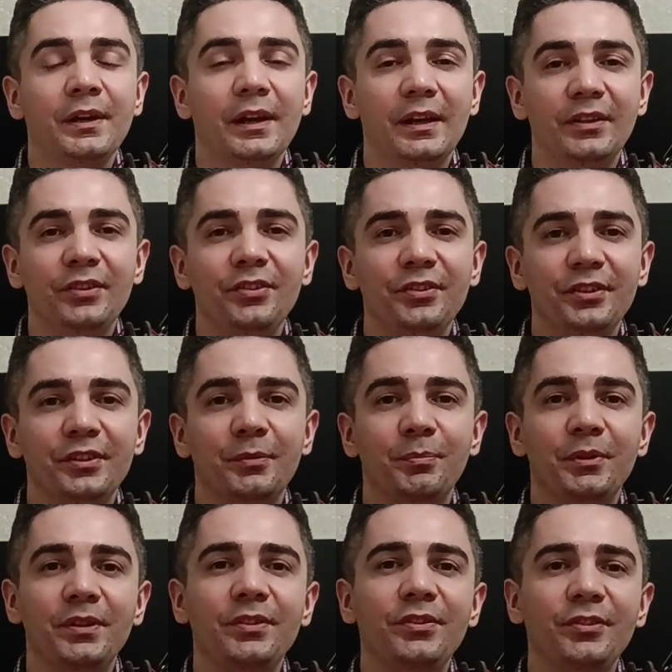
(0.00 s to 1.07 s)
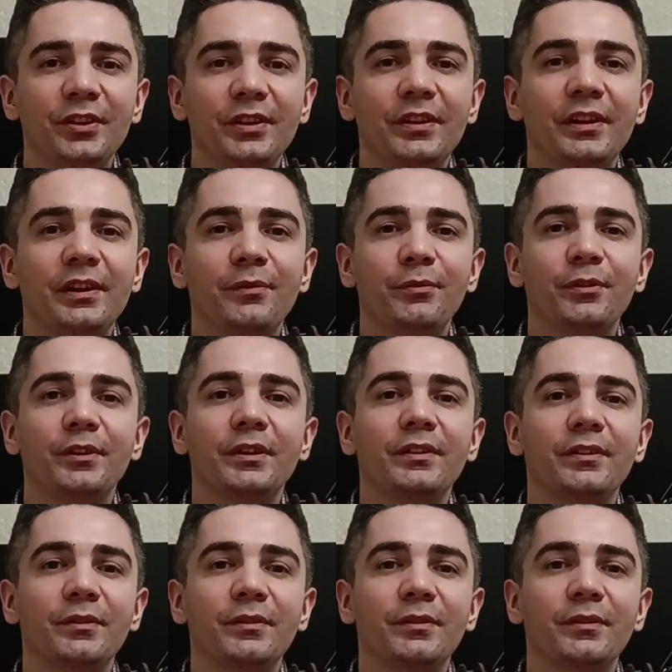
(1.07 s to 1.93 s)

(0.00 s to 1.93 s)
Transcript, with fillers: Additionally, please check carefully